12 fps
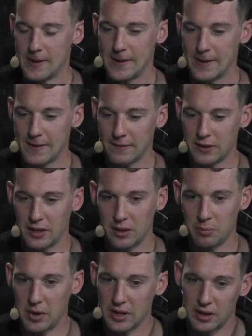And
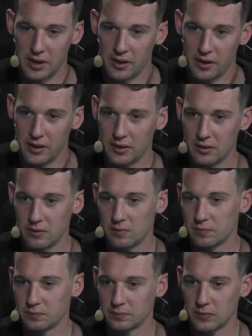then make dinner and
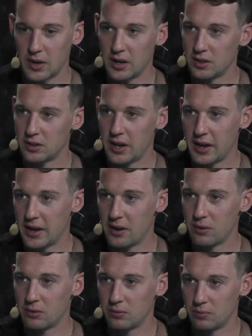kind of just hang
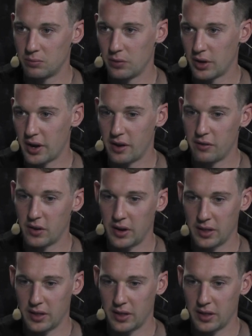out and recover.